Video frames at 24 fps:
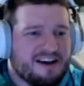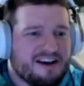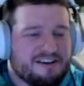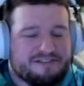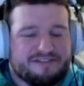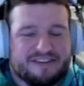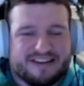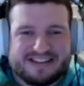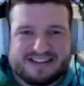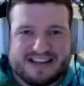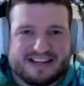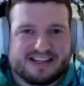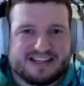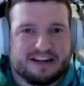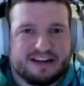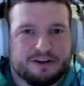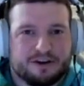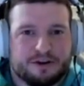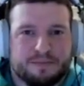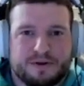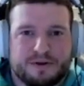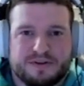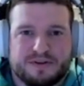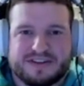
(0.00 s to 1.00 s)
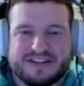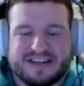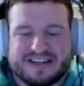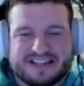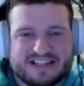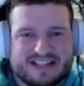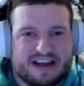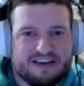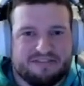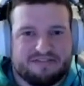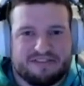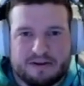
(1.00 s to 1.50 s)
Fantastic little community.
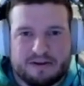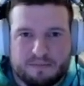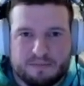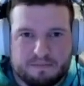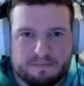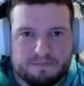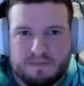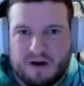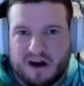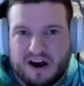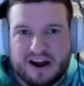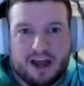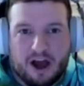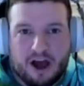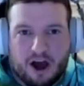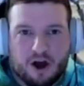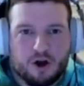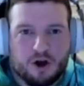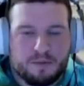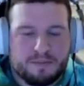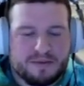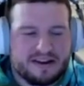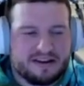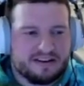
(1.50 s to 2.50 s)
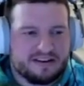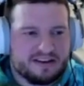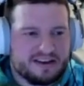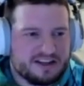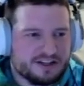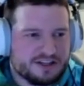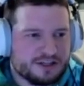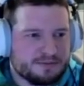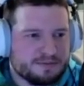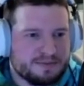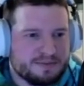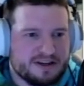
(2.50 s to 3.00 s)
It's definitely my home in
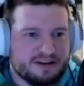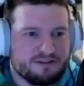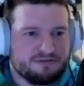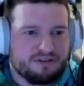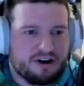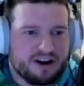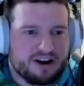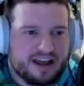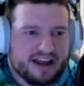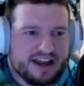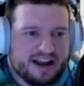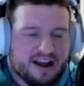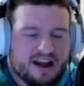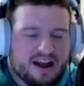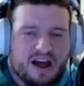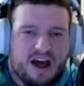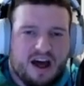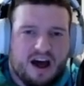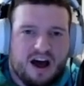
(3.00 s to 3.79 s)
speedrunning.